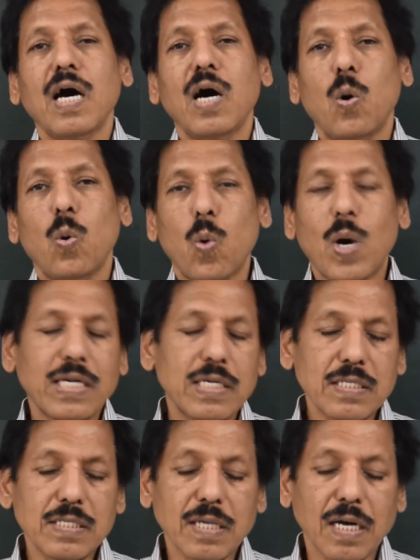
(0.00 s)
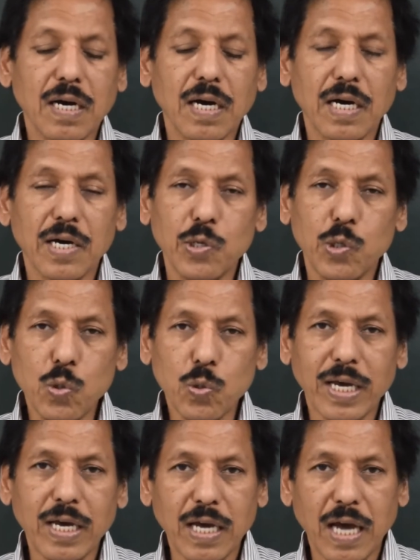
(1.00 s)
One is
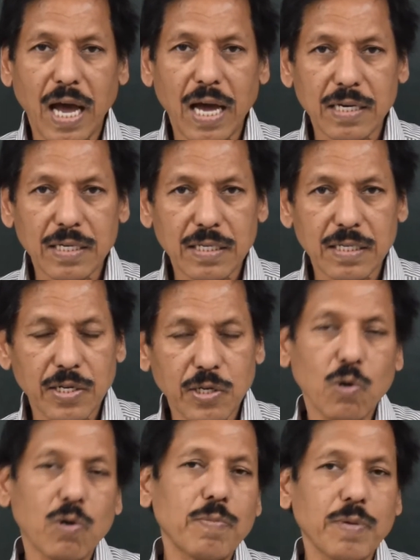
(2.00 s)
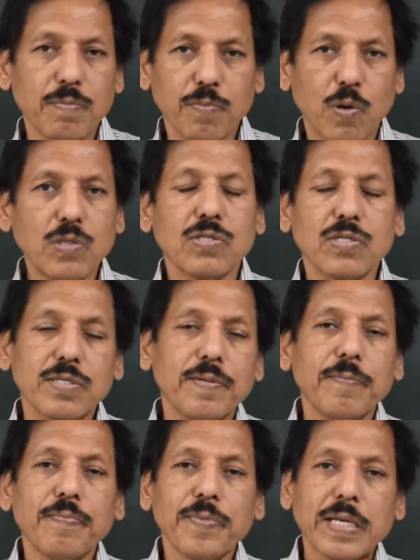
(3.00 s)
UK and European ports.
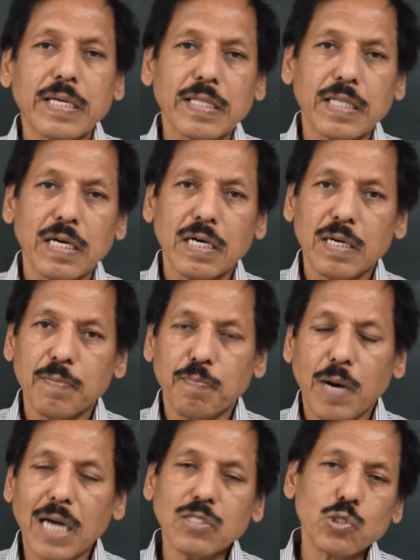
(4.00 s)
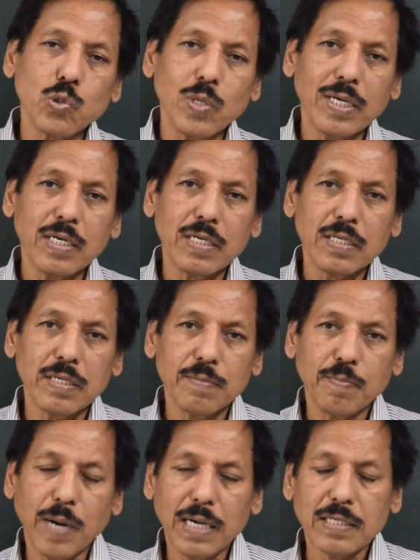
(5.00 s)
The part two and
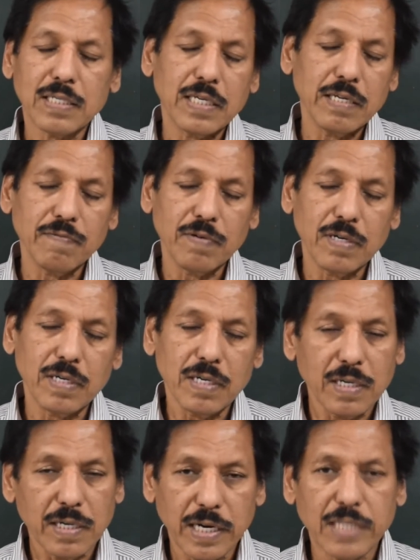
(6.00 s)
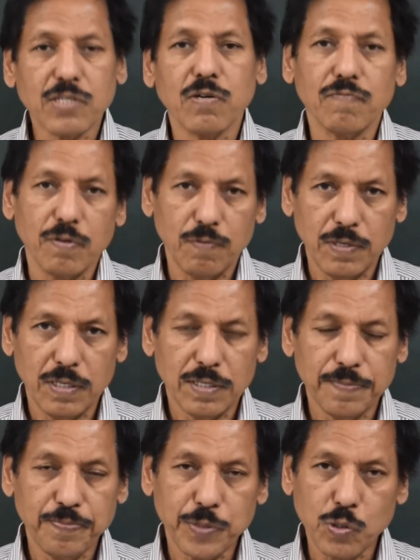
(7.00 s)
part three were rest of the world.
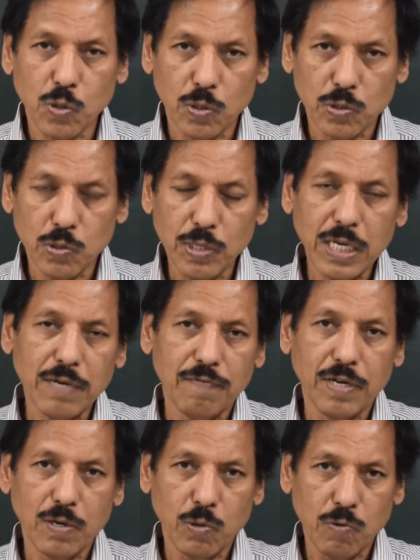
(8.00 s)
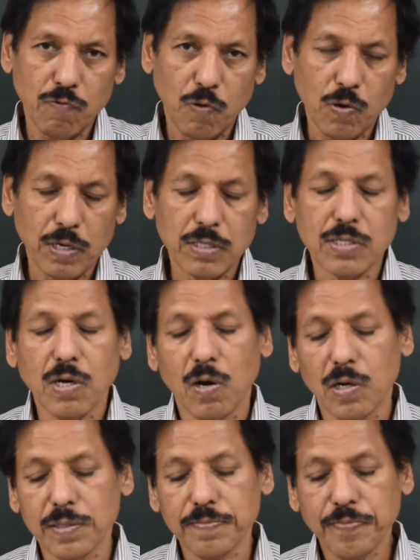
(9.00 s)
So today we are going to focus on